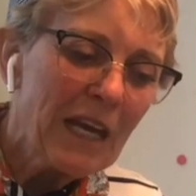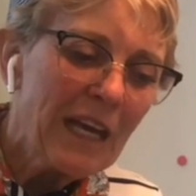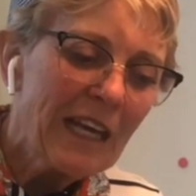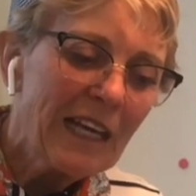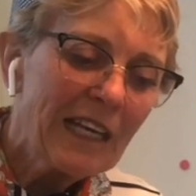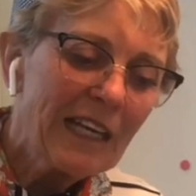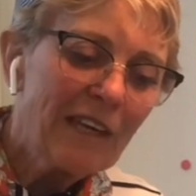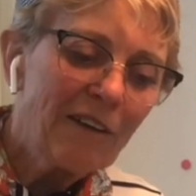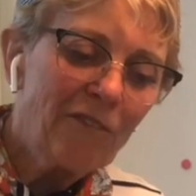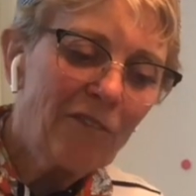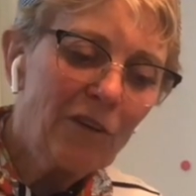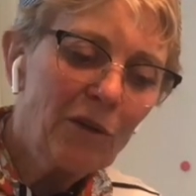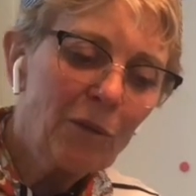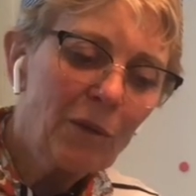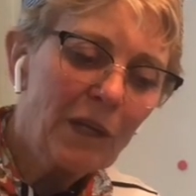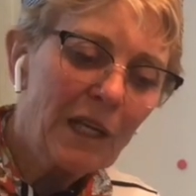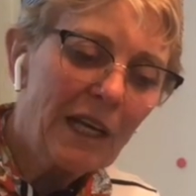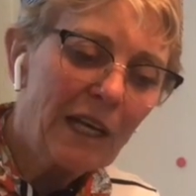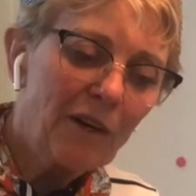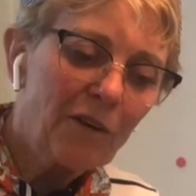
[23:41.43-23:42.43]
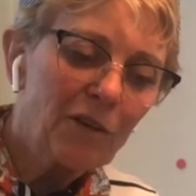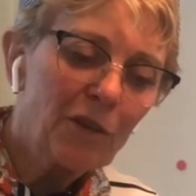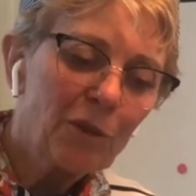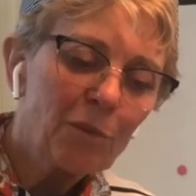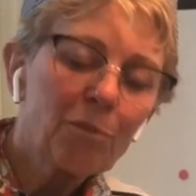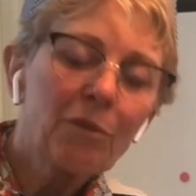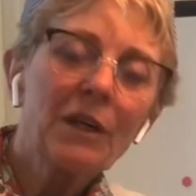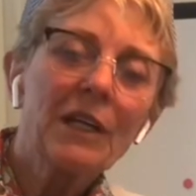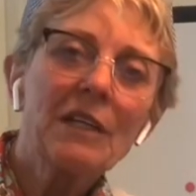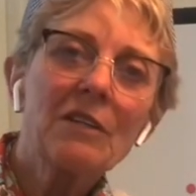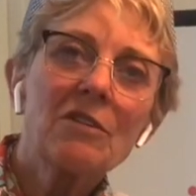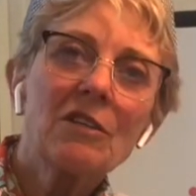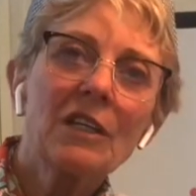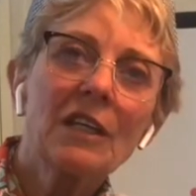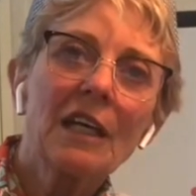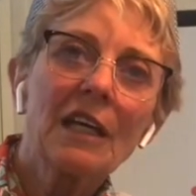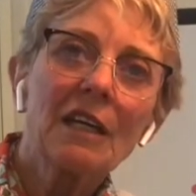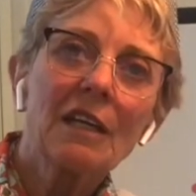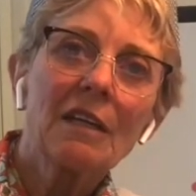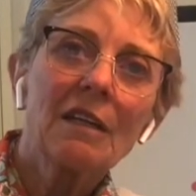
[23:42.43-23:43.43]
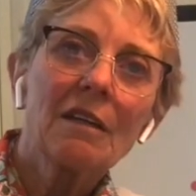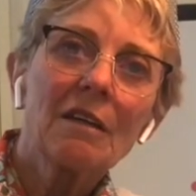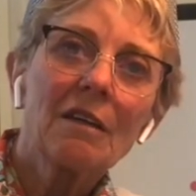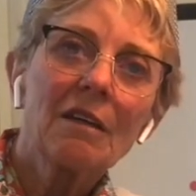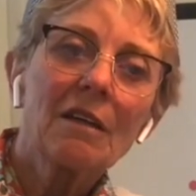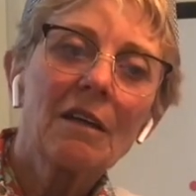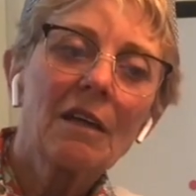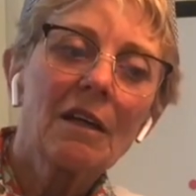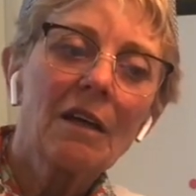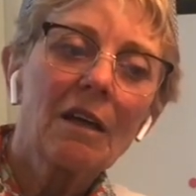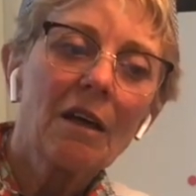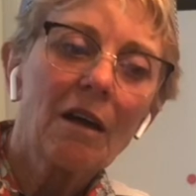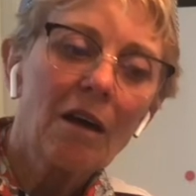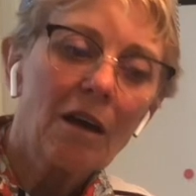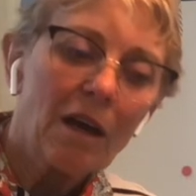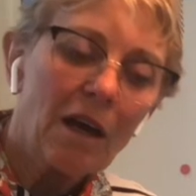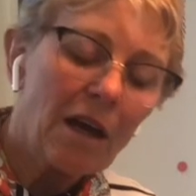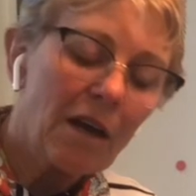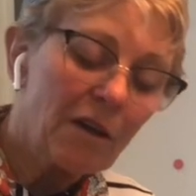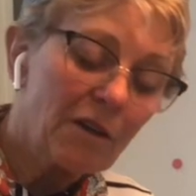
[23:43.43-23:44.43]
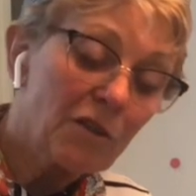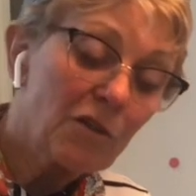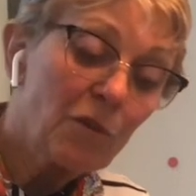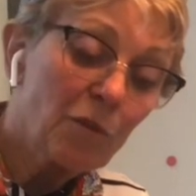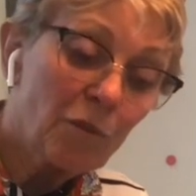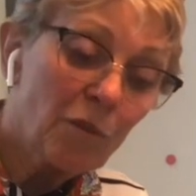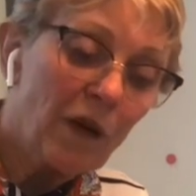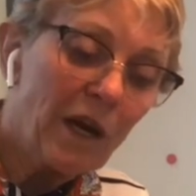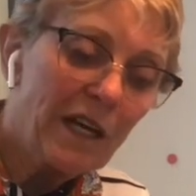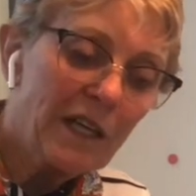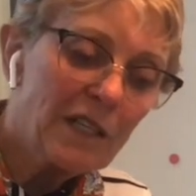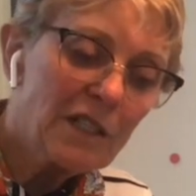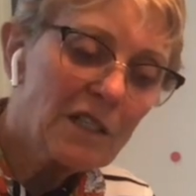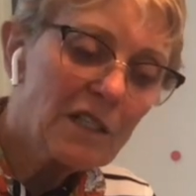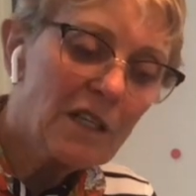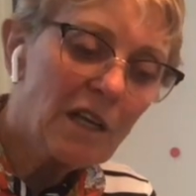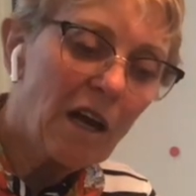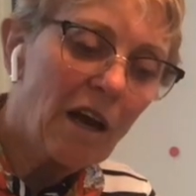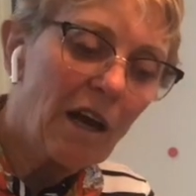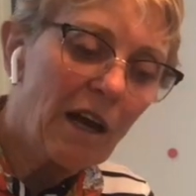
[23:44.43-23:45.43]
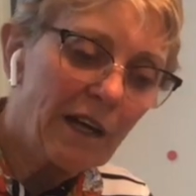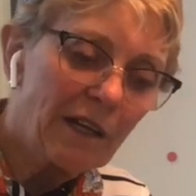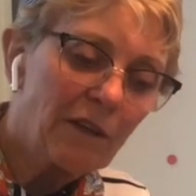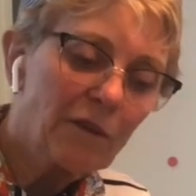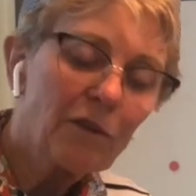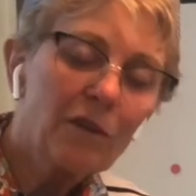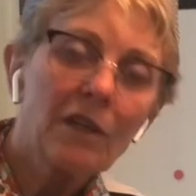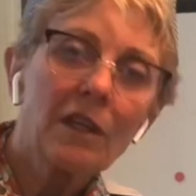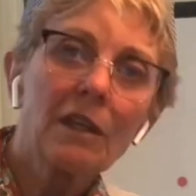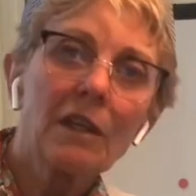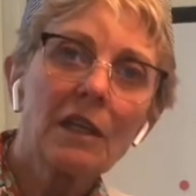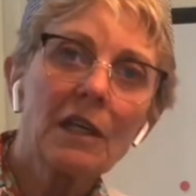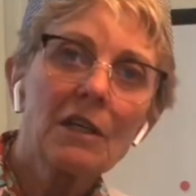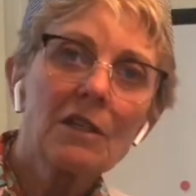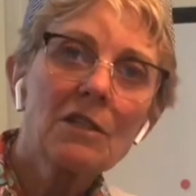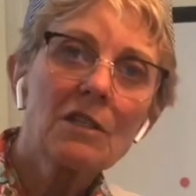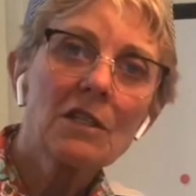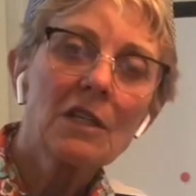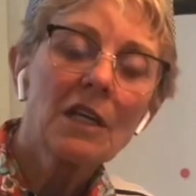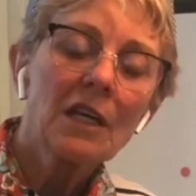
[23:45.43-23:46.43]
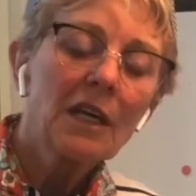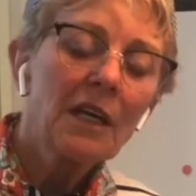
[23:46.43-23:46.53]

If you allow your bread to get to rise higher than this,